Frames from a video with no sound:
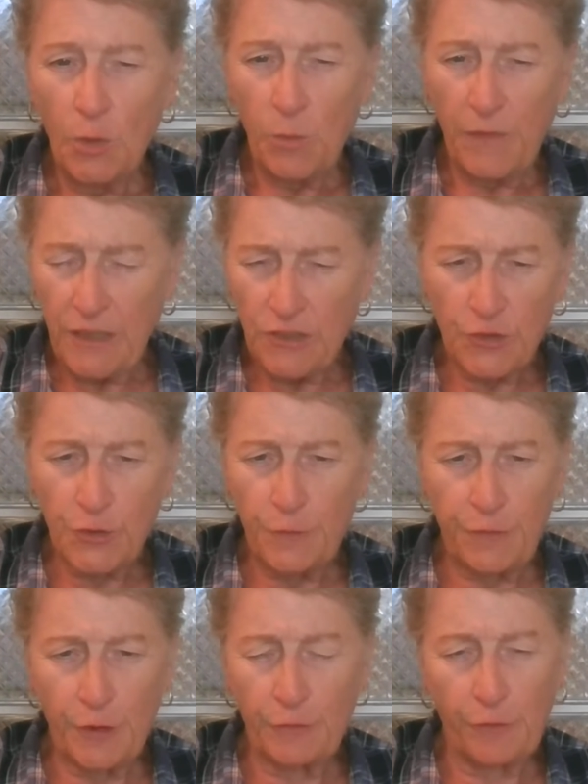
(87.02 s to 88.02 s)
When things are
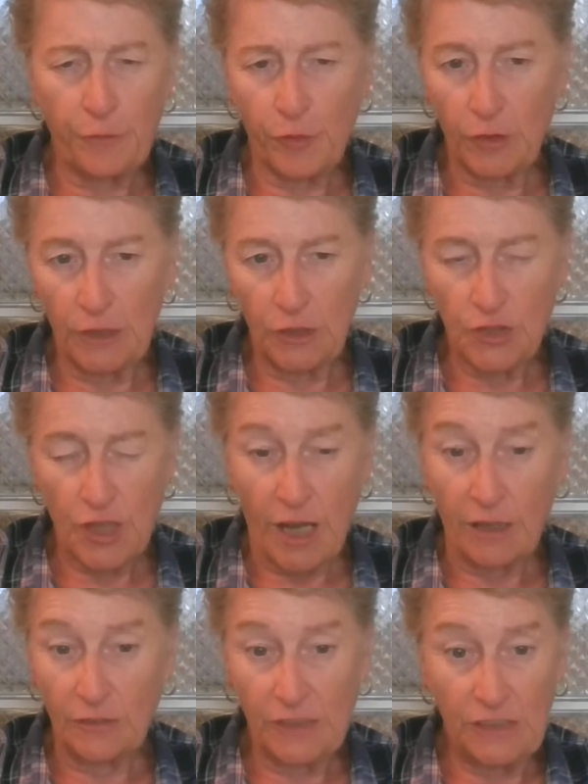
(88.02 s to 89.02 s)
too fearful for a little child,